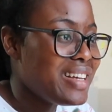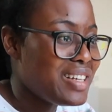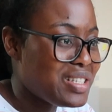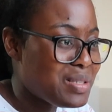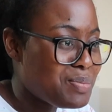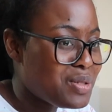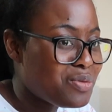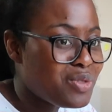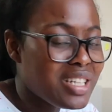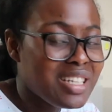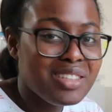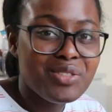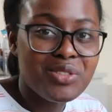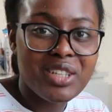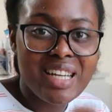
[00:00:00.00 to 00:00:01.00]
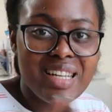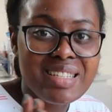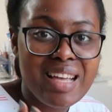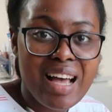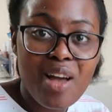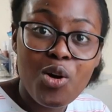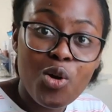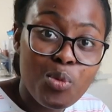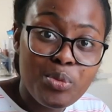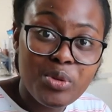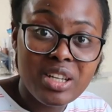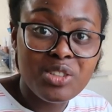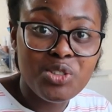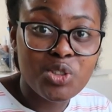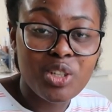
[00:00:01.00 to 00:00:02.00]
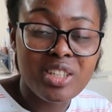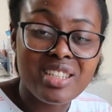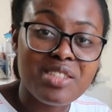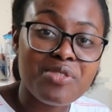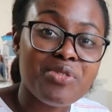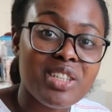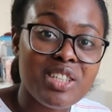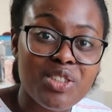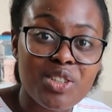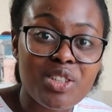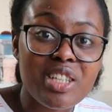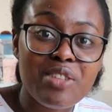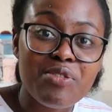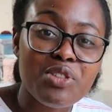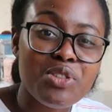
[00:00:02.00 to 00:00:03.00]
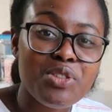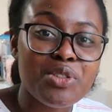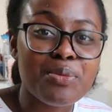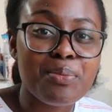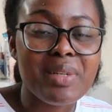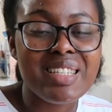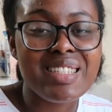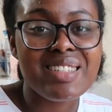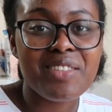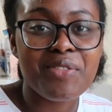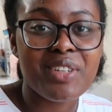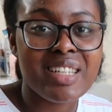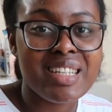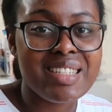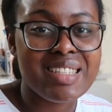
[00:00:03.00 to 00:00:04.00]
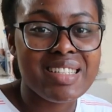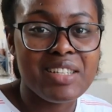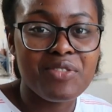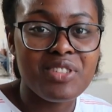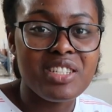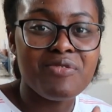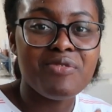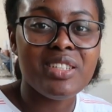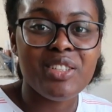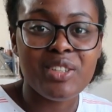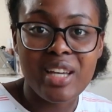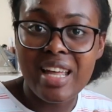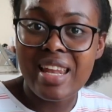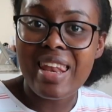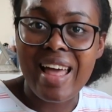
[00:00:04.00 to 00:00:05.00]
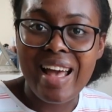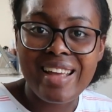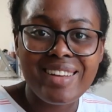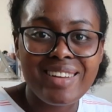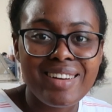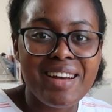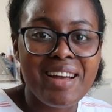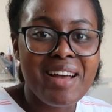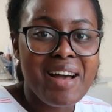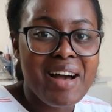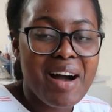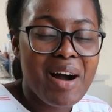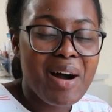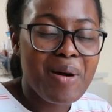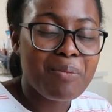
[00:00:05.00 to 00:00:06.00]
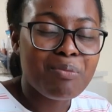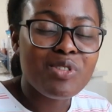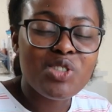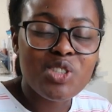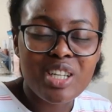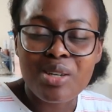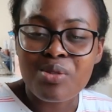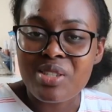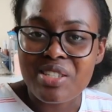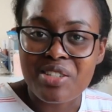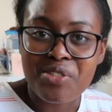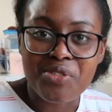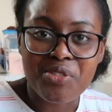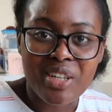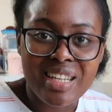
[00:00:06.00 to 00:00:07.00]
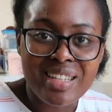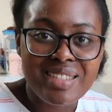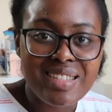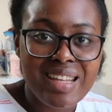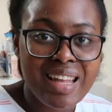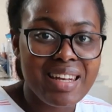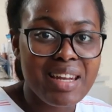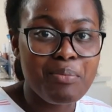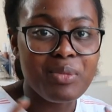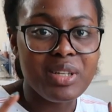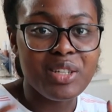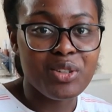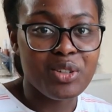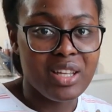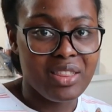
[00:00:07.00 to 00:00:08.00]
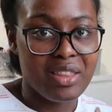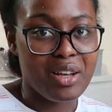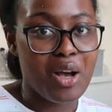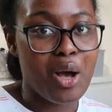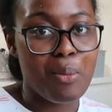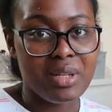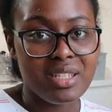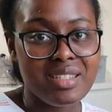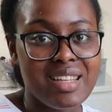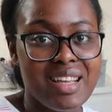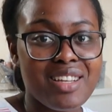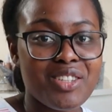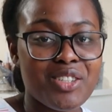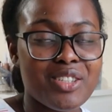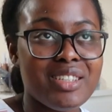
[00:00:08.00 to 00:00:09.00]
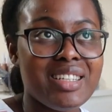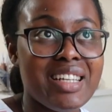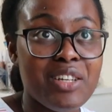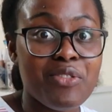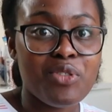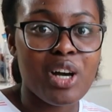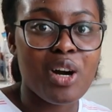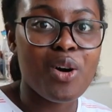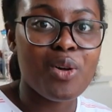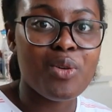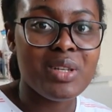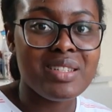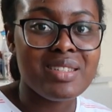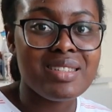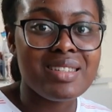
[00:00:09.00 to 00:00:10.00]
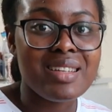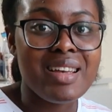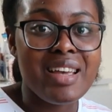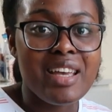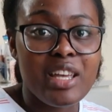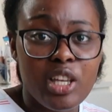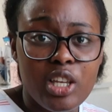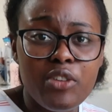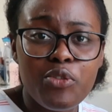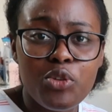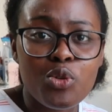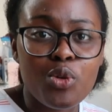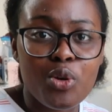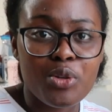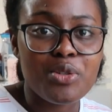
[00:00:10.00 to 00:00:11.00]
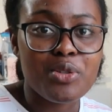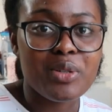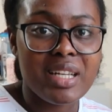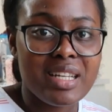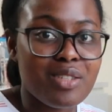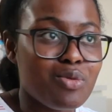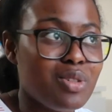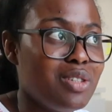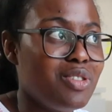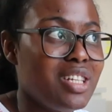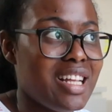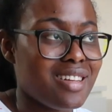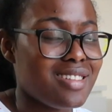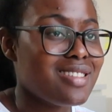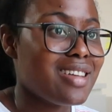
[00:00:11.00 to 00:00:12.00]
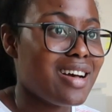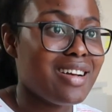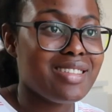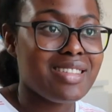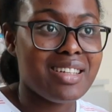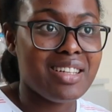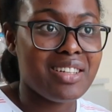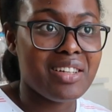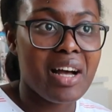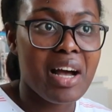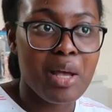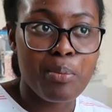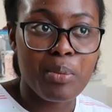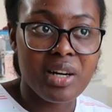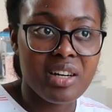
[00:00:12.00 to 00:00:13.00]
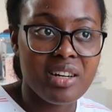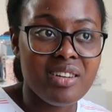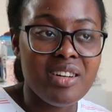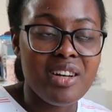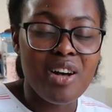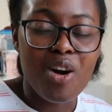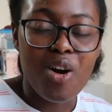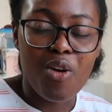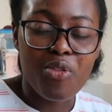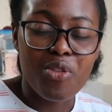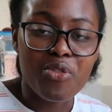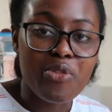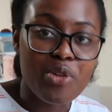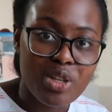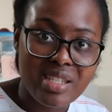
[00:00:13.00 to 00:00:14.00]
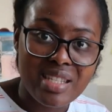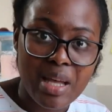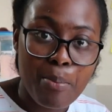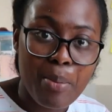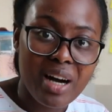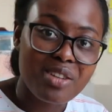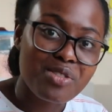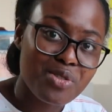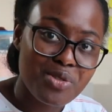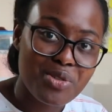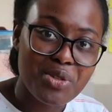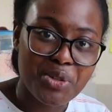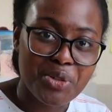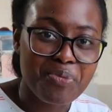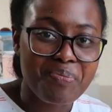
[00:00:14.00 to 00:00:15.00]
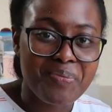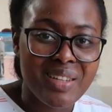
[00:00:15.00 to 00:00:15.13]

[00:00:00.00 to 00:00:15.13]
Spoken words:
It's been really great. I hope you enjoyed this video. If you do, please don't forget to give this video a like, share with your friends, and let me know in the comment section if you also get really, really excited and hyper of the first day back to school.